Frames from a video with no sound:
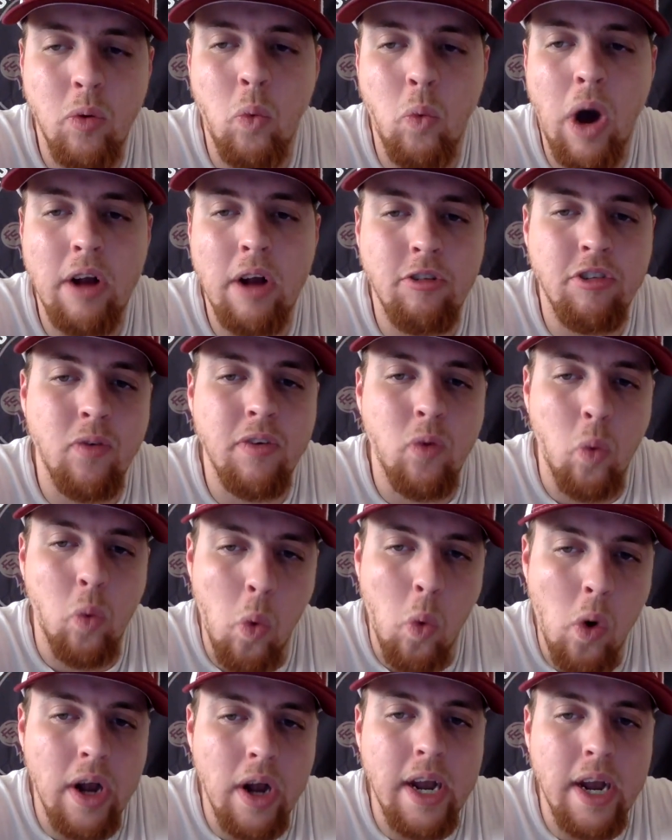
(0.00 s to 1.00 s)
wide receiver
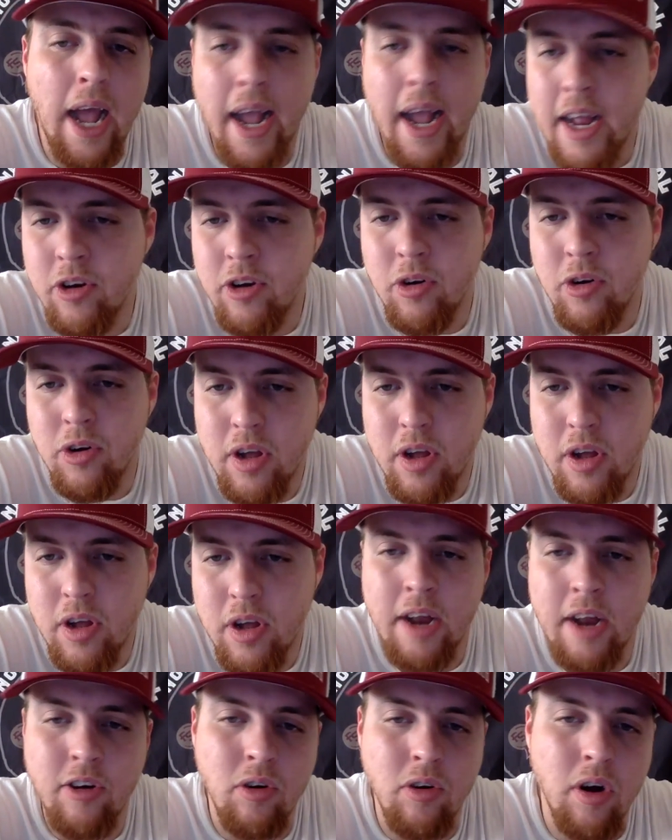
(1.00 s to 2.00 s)
one and your
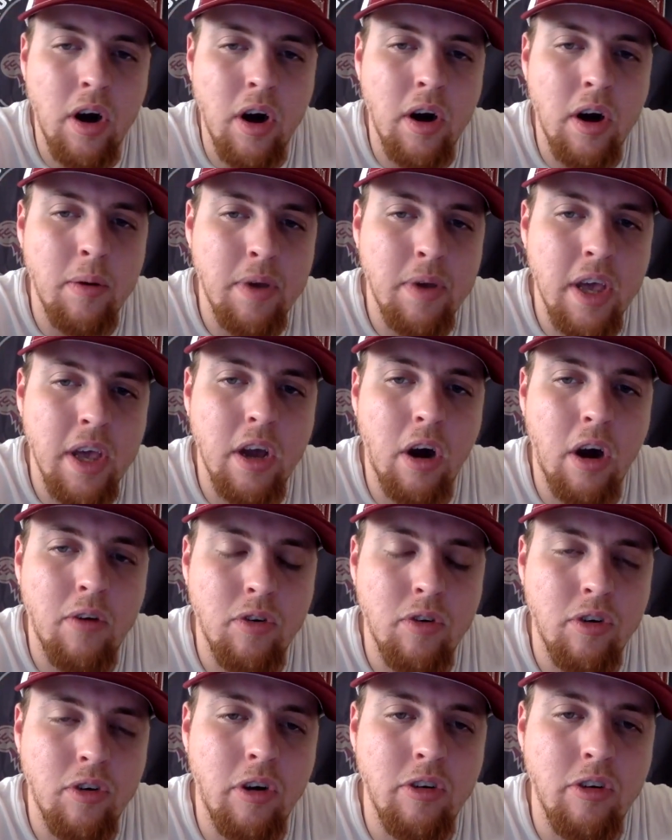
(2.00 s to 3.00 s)

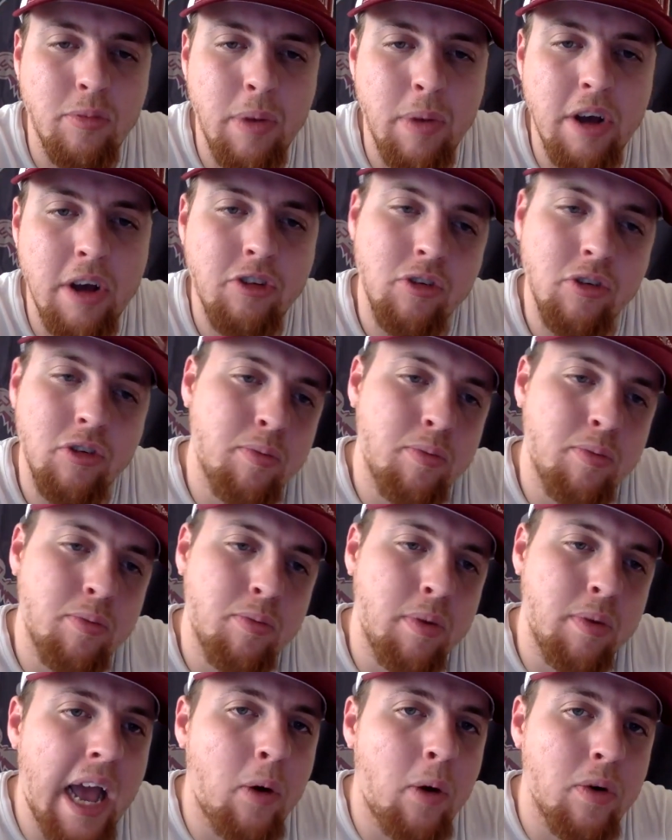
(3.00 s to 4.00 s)
kickoff return specialist.
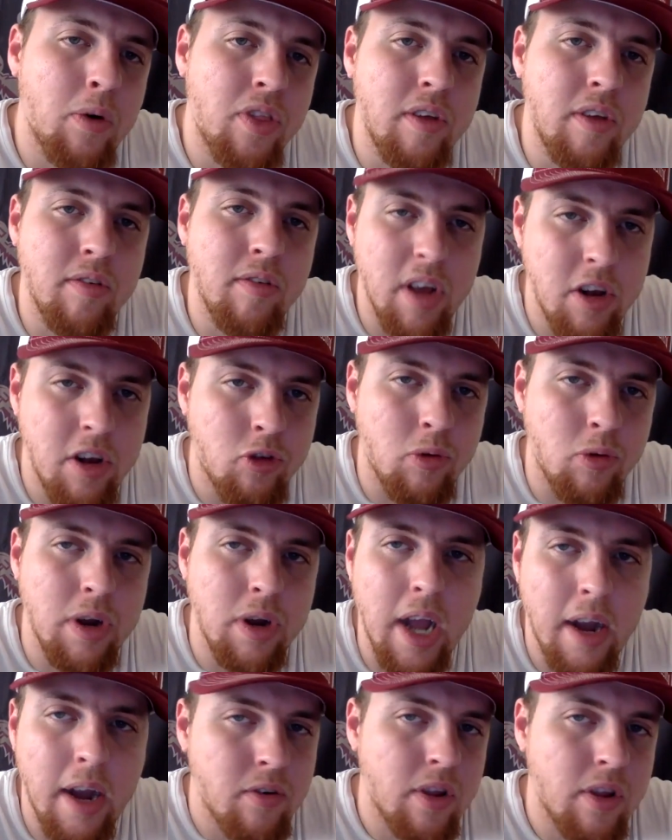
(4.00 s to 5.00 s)
But now with his
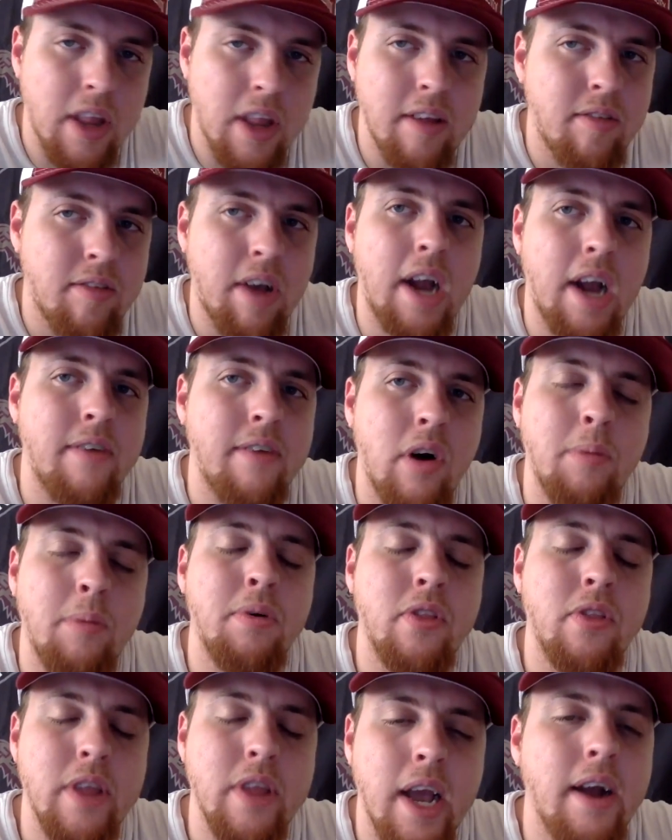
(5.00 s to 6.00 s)
injury, everything's kind of up
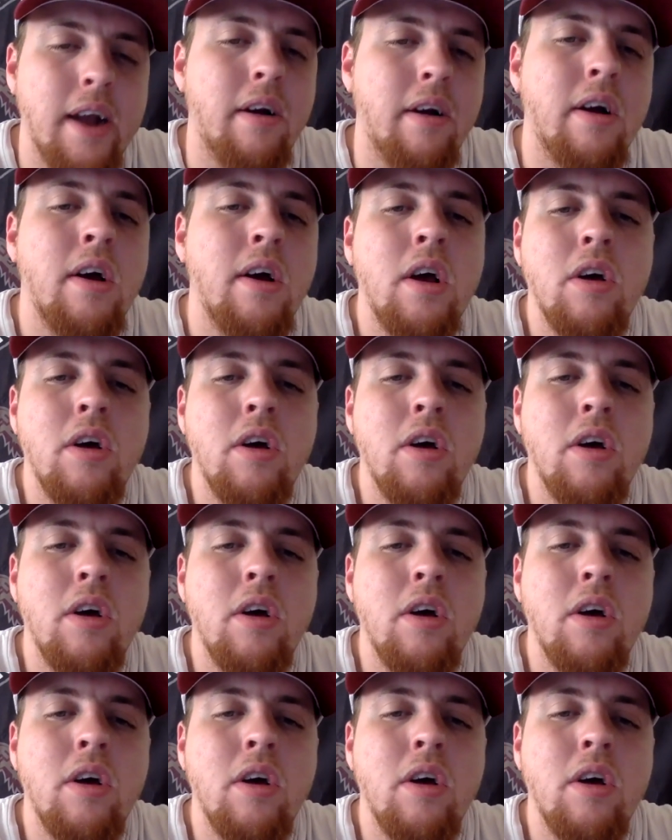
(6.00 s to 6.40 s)
in the air.